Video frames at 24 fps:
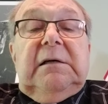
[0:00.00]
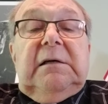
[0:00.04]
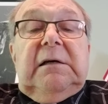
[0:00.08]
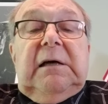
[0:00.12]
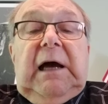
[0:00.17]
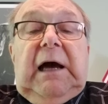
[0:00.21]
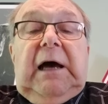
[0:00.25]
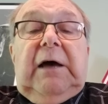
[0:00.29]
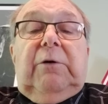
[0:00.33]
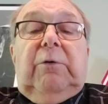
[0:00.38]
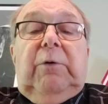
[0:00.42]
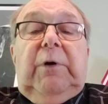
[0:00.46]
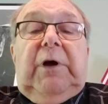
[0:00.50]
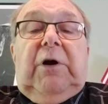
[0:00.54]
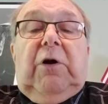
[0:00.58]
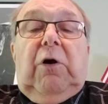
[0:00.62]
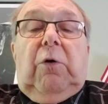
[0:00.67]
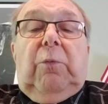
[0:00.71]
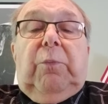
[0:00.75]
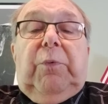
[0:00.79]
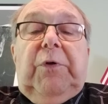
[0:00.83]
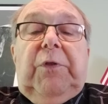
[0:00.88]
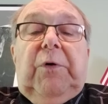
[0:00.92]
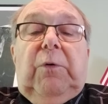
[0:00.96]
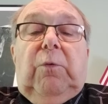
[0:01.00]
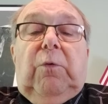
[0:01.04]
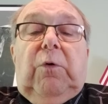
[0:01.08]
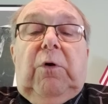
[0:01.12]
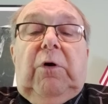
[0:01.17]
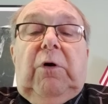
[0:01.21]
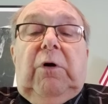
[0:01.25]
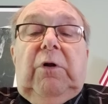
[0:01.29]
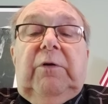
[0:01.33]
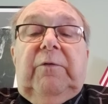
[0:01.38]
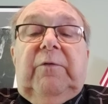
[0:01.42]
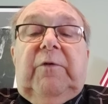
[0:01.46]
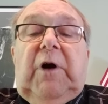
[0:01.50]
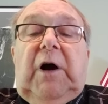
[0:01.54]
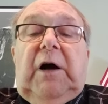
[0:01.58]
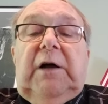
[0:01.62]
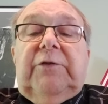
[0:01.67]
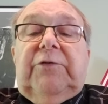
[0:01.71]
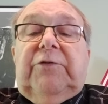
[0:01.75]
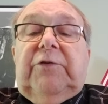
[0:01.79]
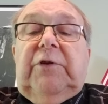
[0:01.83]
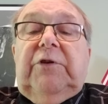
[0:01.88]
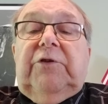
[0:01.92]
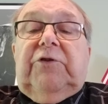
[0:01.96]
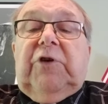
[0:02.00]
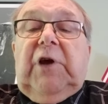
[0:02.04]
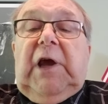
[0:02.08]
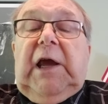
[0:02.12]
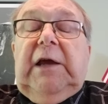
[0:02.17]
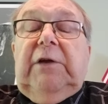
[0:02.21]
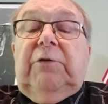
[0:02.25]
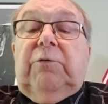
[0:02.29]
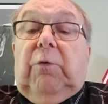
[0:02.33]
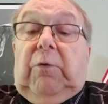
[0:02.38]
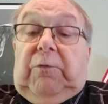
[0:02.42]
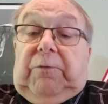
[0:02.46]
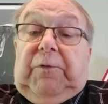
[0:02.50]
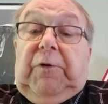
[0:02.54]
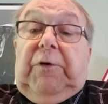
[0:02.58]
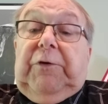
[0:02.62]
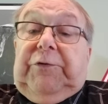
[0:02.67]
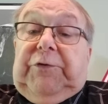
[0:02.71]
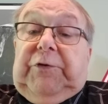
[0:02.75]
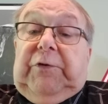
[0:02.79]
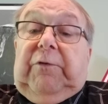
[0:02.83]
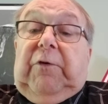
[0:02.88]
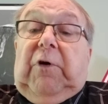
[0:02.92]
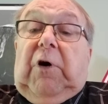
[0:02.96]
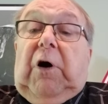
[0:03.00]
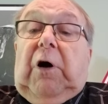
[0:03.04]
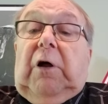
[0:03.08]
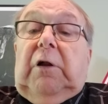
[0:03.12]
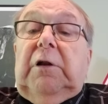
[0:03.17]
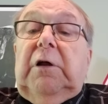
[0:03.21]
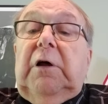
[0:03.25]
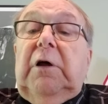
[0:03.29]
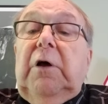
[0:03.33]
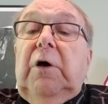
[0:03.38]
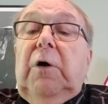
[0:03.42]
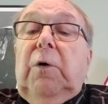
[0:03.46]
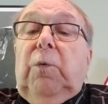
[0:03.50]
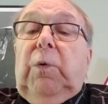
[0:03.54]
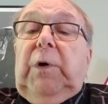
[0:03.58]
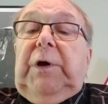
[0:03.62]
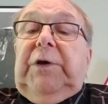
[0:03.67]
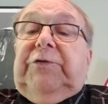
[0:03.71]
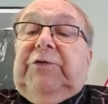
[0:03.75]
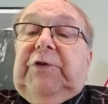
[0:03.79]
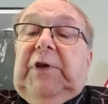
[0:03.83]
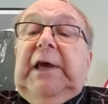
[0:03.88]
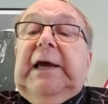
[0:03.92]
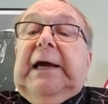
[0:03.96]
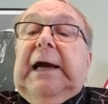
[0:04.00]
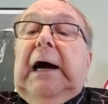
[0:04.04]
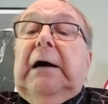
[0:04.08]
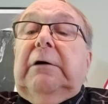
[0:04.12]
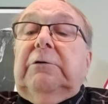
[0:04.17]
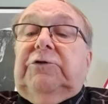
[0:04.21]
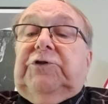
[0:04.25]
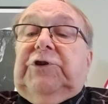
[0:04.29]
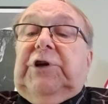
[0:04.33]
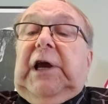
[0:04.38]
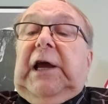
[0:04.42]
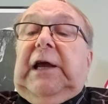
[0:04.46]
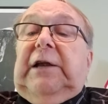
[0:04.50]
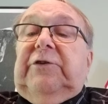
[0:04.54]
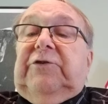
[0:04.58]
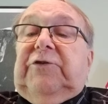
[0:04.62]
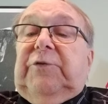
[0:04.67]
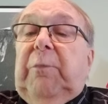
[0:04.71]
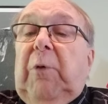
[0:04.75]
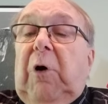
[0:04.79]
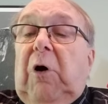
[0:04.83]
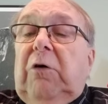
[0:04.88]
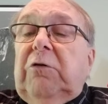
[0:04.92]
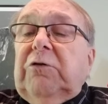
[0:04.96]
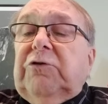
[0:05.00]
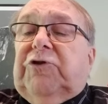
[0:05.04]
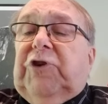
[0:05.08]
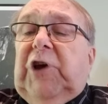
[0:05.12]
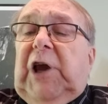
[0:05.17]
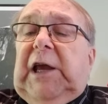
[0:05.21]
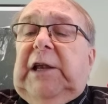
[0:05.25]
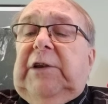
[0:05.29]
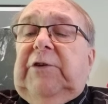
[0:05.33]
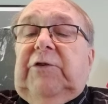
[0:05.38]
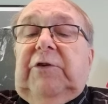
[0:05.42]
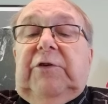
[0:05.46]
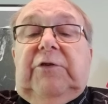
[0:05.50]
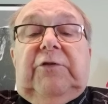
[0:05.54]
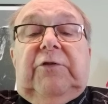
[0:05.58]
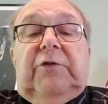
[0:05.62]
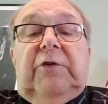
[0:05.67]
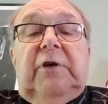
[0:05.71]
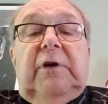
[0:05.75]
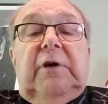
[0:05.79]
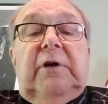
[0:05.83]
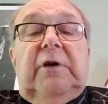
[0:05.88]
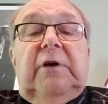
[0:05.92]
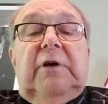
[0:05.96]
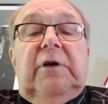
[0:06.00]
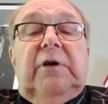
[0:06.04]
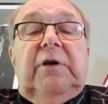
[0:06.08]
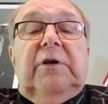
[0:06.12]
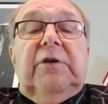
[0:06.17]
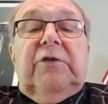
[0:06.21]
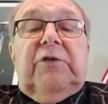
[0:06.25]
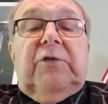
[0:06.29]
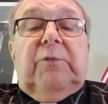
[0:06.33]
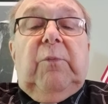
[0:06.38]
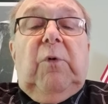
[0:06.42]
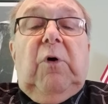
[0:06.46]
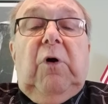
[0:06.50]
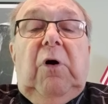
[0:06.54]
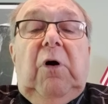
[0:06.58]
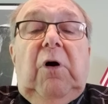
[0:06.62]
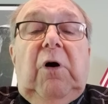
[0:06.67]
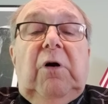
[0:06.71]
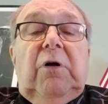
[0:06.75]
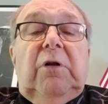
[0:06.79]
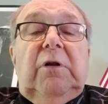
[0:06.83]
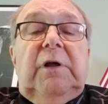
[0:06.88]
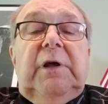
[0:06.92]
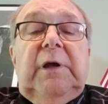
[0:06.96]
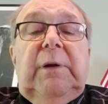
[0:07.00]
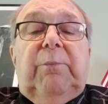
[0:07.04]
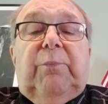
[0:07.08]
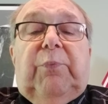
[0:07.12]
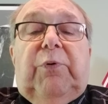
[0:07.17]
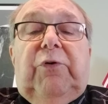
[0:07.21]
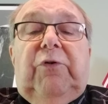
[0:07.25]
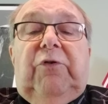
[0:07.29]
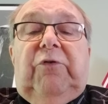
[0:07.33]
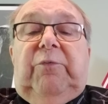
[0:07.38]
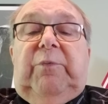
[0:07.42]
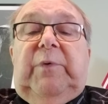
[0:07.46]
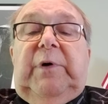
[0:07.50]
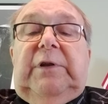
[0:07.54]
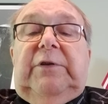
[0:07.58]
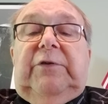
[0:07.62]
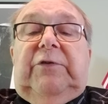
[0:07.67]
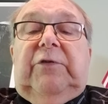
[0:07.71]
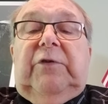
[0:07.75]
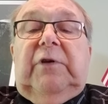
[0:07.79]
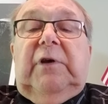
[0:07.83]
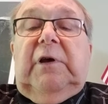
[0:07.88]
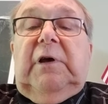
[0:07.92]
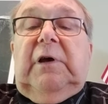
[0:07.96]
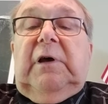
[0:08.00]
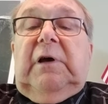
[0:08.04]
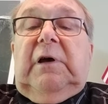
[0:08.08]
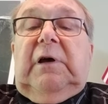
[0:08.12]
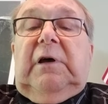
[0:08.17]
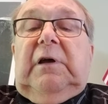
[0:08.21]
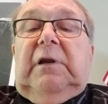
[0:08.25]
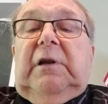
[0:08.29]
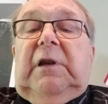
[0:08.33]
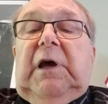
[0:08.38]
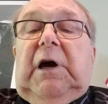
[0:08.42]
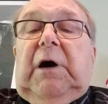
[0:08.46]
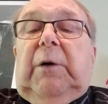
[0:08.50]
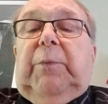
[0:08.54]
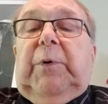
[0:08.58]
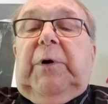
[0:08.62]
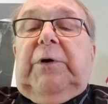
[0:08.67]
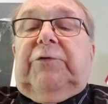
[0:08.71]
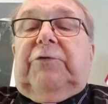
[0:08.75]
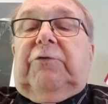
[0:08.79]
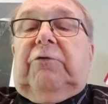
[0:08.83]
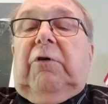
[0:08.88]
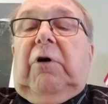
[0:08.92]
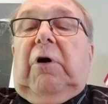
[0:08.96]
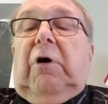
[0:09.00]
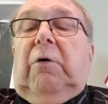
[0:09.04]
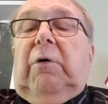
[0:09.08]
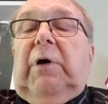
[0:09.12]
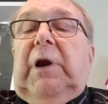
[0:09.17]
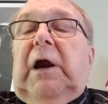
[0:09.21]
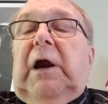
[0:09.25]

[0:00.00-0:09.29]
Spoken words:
How do we cope with a world of constant change? Well, first of all, we seek out change, small changes, small improvements to help us grow in